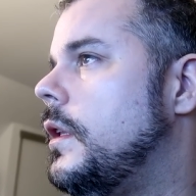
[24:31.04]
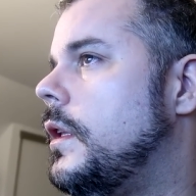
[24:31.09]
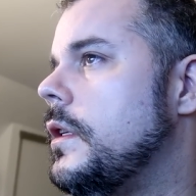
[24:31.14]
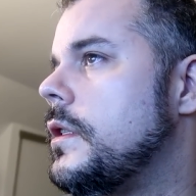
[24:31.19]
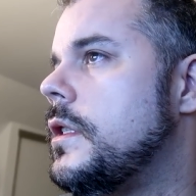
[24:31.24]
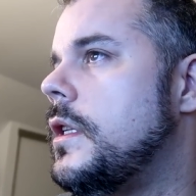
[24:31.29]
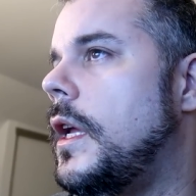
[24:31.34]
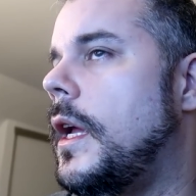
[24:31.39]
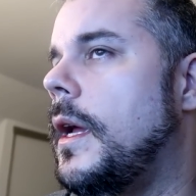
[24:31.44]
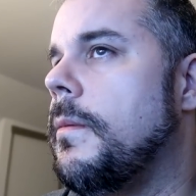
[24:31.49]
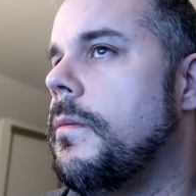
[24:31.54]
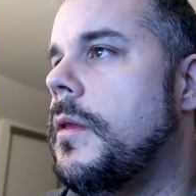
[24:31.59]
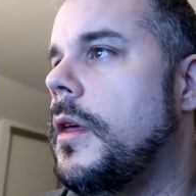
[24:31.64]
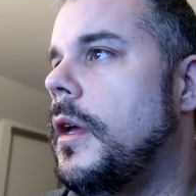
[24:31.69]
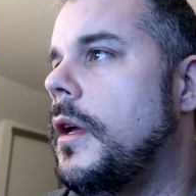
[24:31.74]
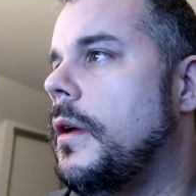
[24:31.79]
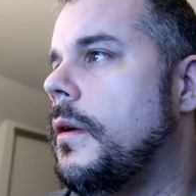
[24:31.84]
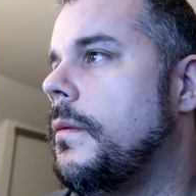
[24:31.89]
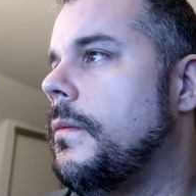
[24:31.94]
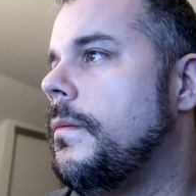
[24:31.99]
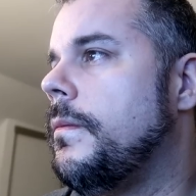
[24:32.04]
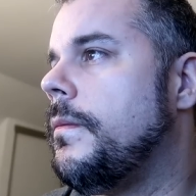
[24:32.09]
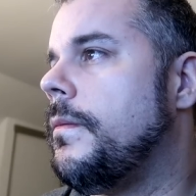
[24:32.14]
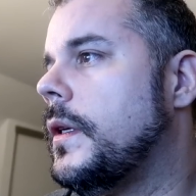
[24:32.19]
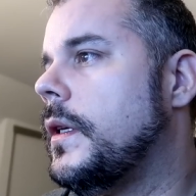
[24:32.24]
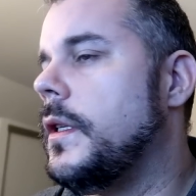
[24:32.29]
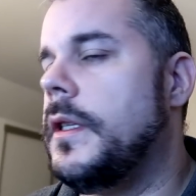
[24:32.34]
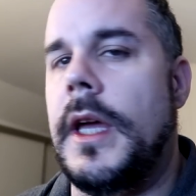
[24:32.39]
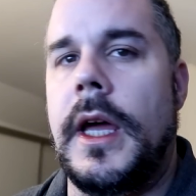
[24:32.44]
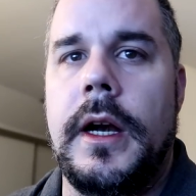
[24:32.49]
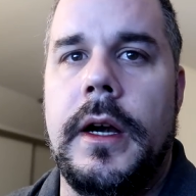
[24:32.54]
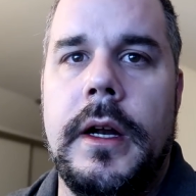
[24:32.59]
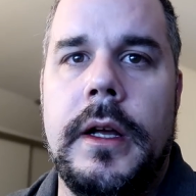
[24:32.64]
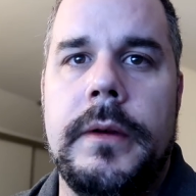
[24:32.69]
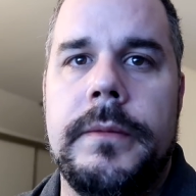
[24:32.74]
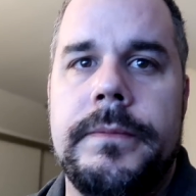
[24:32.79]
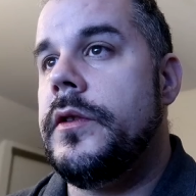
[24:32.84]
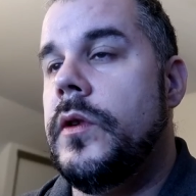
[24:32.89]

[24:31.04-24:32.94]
this damn thing? Because I don't know.